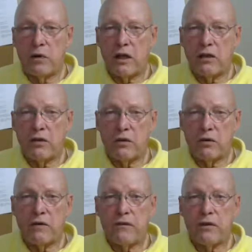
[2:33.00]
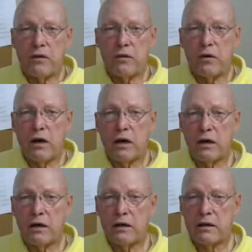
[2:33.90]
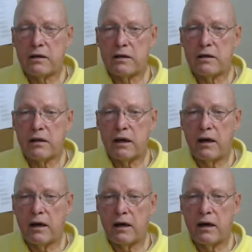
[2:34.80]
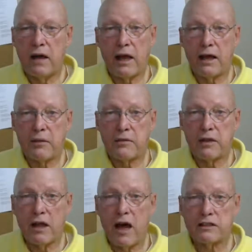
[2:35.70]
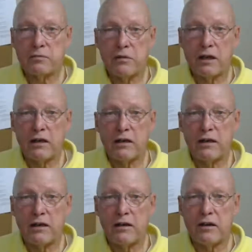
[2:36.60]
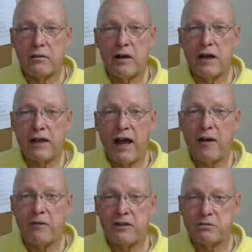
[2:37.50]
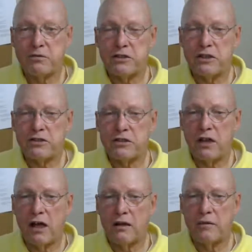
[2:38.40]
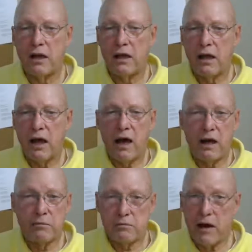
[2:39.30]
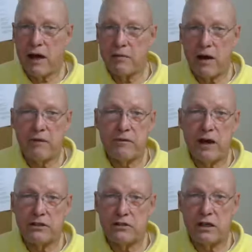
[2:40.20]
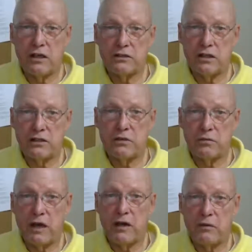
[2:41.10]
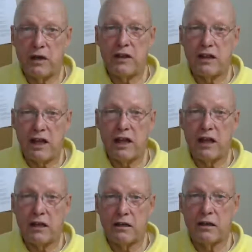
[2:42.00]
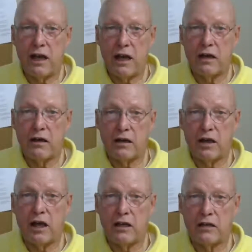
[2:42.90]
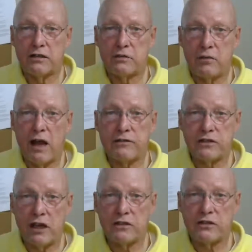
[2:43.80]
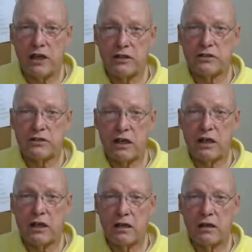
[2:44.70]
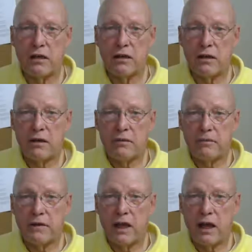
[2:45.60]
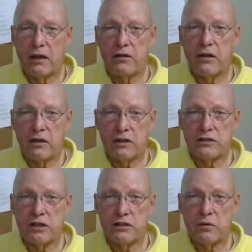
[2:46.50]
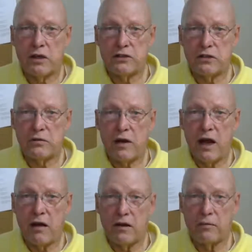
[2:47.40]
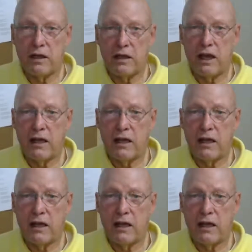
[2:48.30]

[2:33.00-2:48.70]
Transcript: So what do you do if you are headed up to the hospital and you're about to have this procedure done? My advice to you is that you really think it and look into some lifestyle changes that can turn this situation around. I mean,